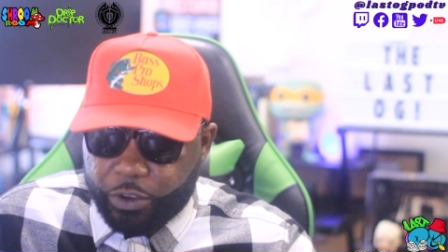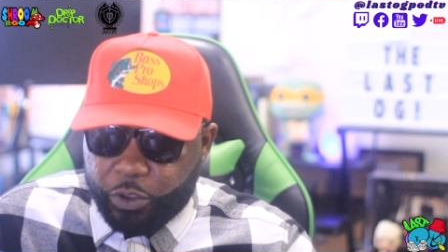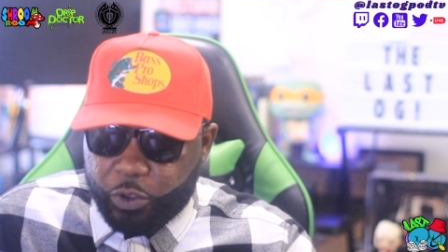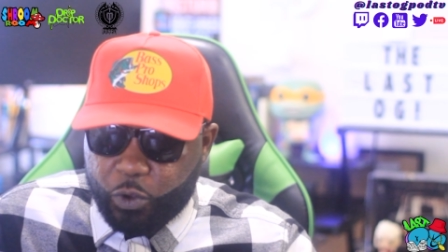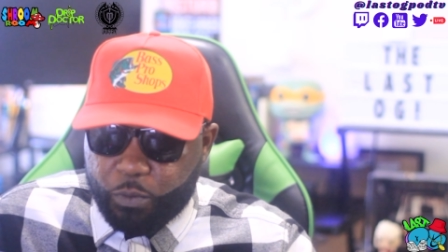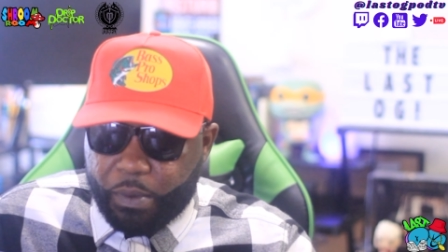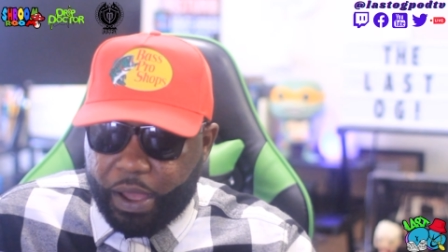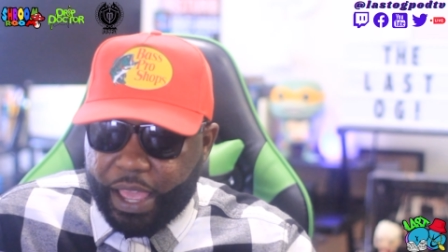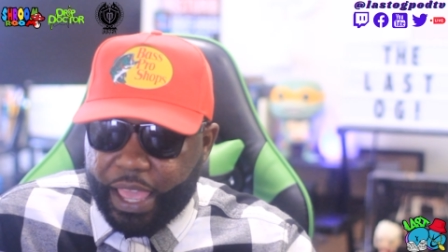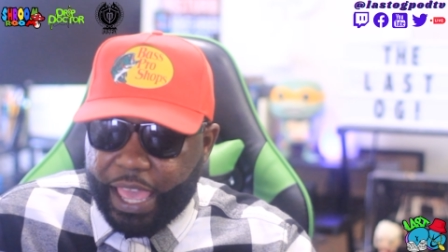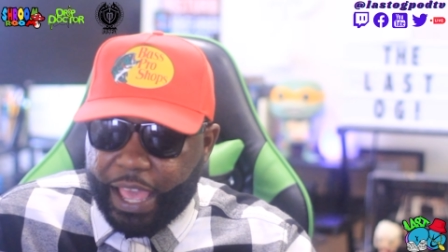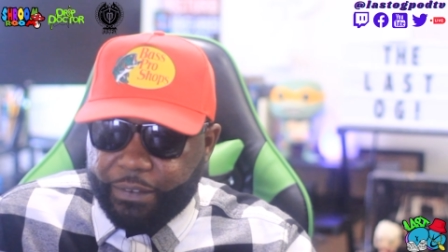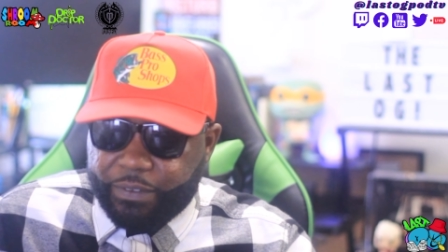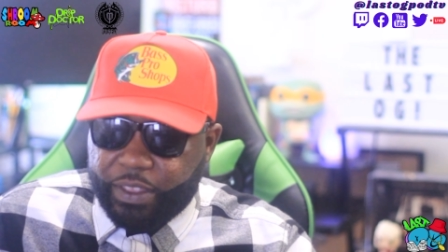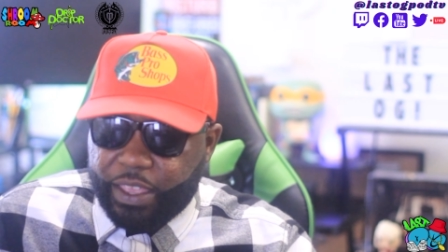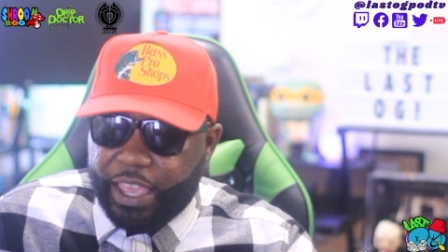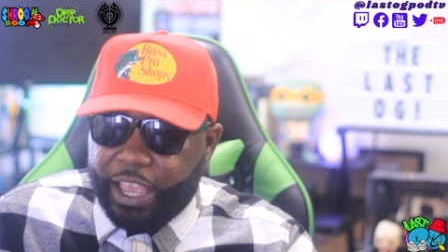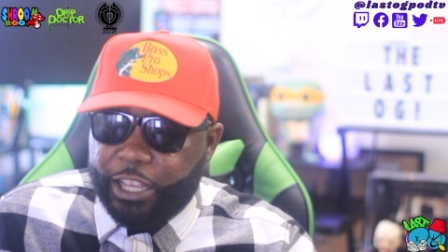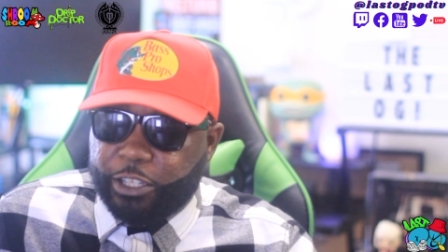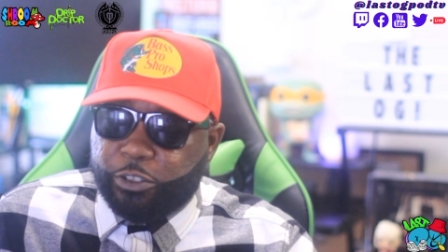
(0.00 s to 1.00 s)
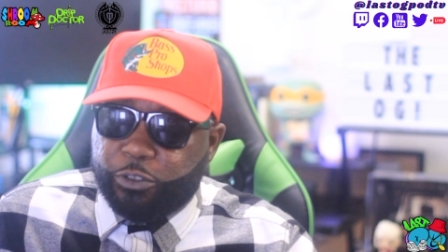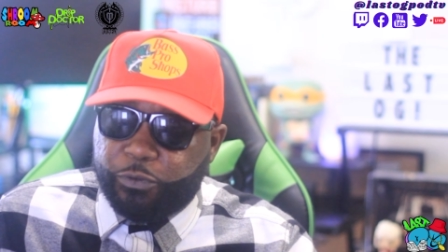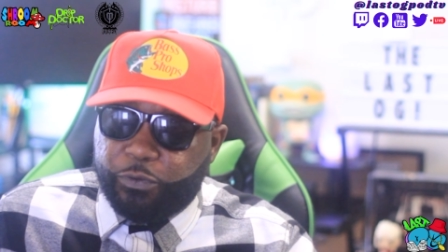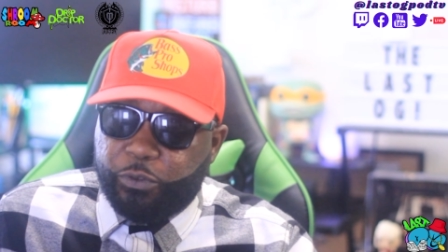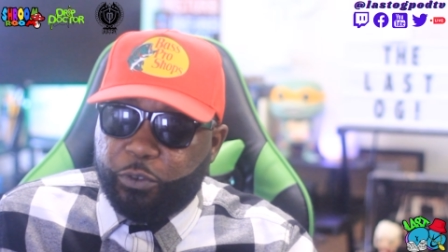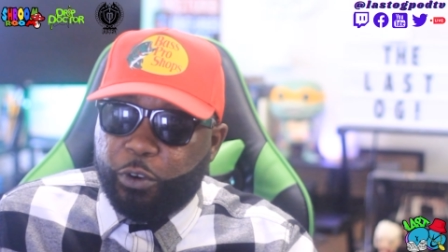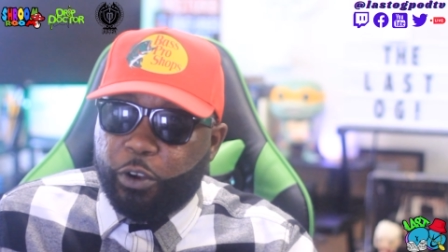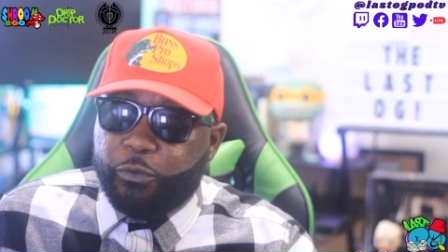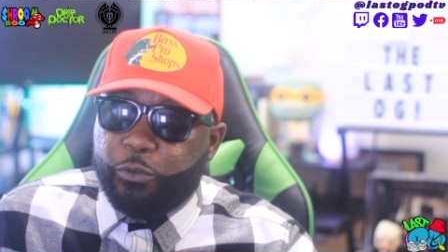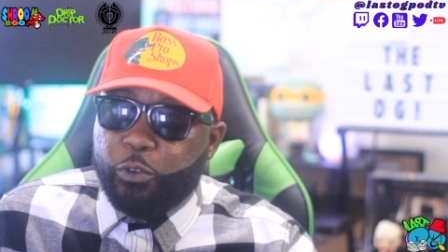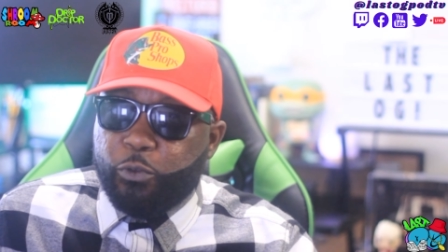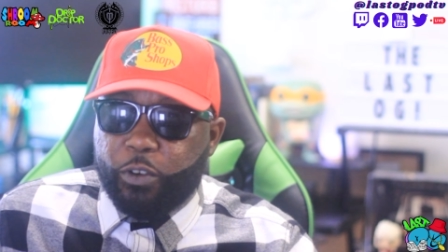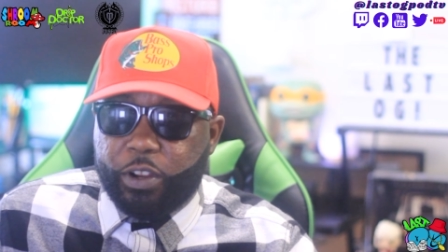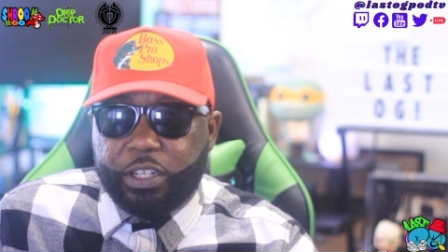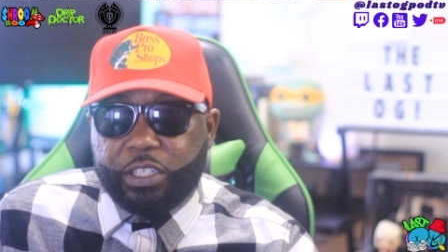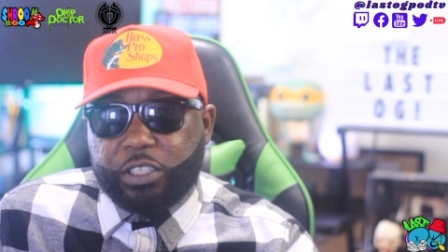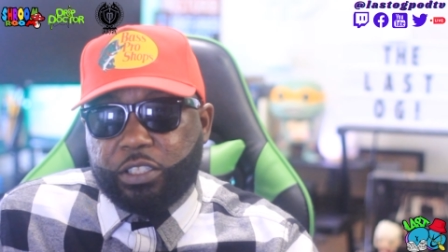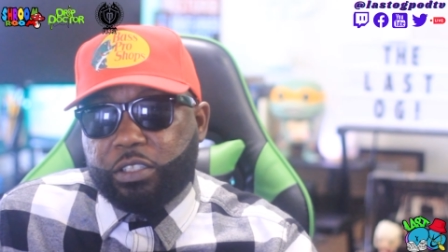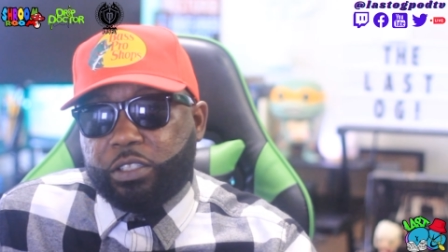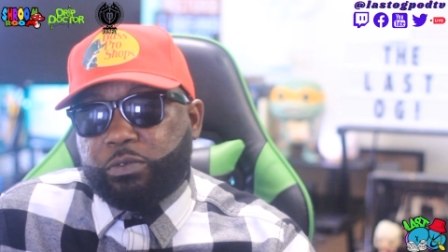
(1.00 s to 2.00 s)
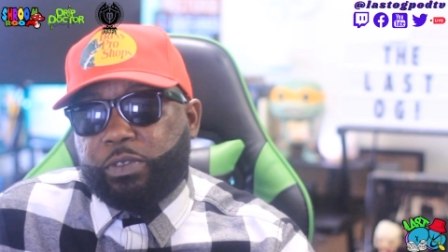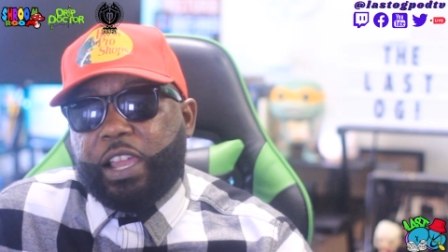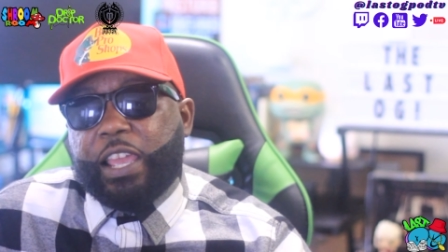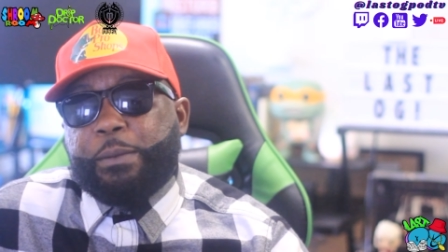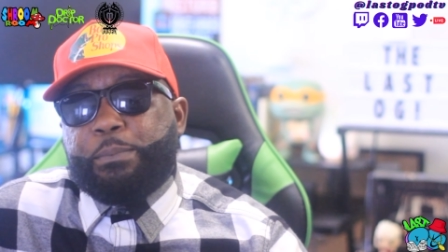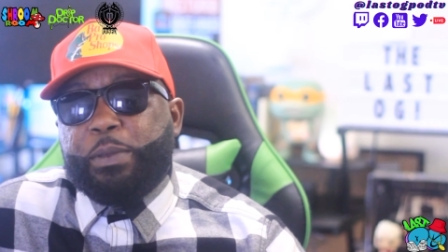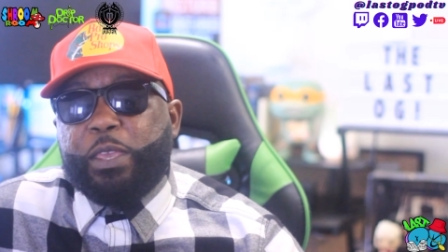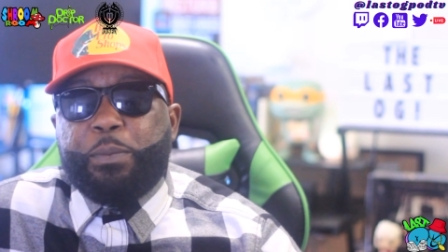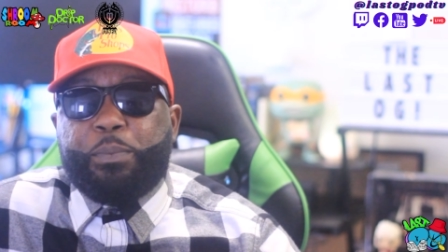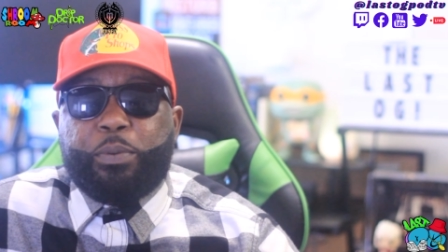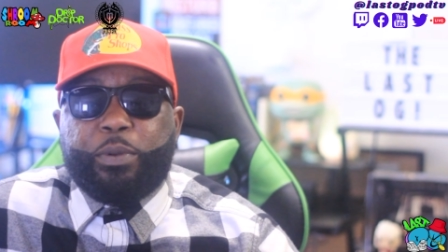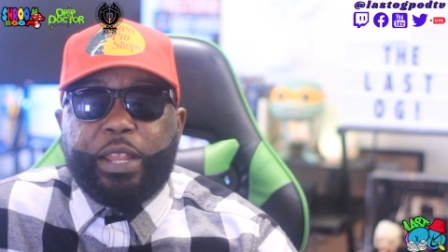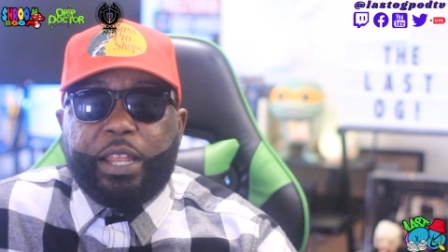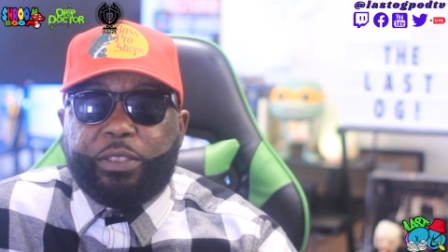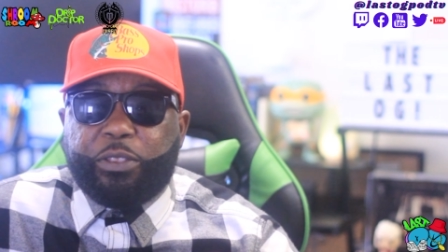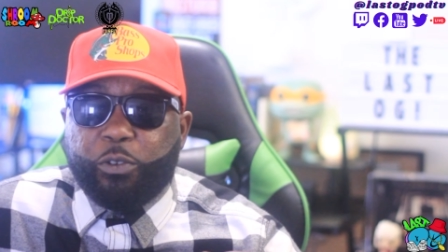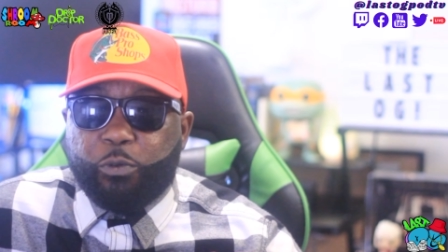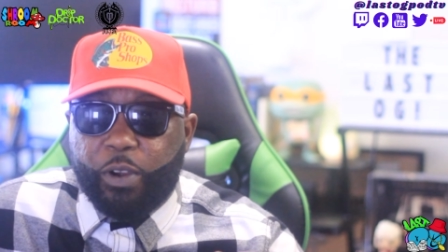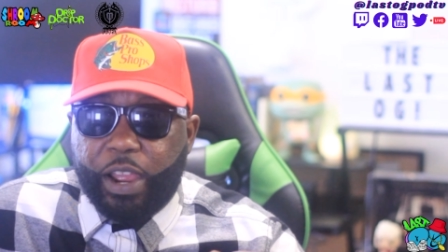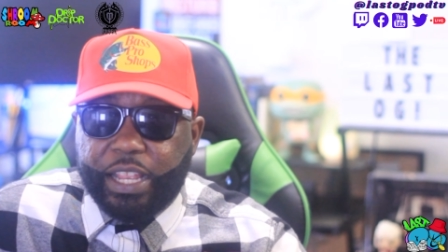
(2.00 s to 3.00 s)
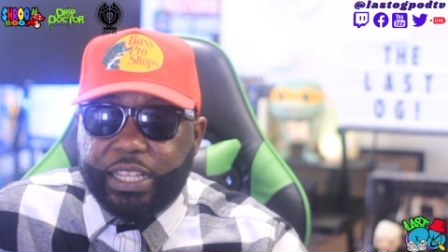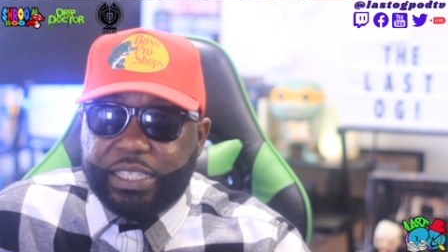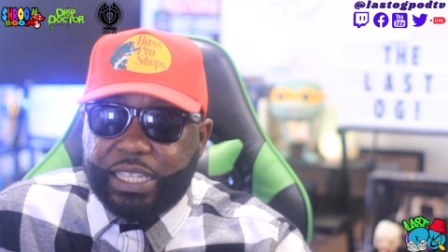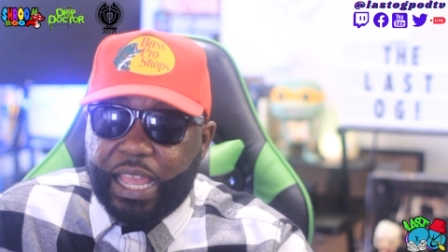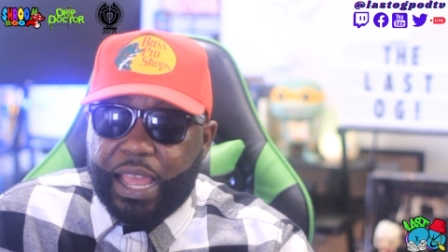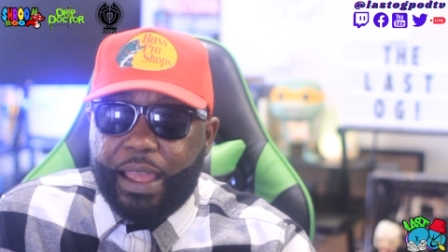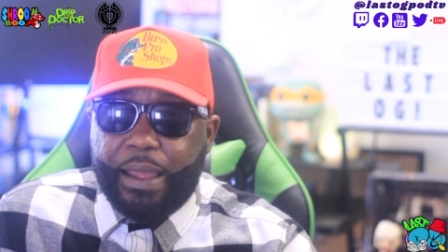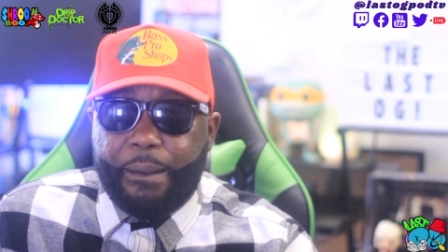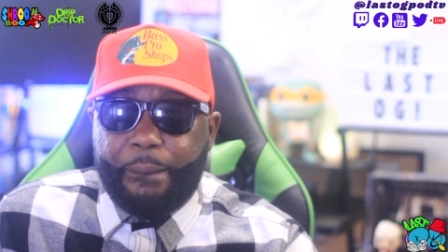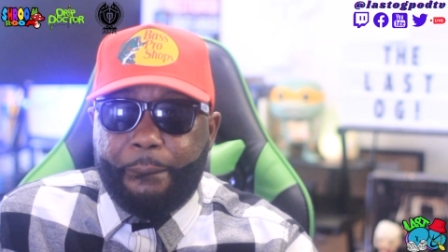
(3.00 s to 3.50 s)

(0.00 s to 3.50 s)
you might have to answer for if you run into the right people at the right time.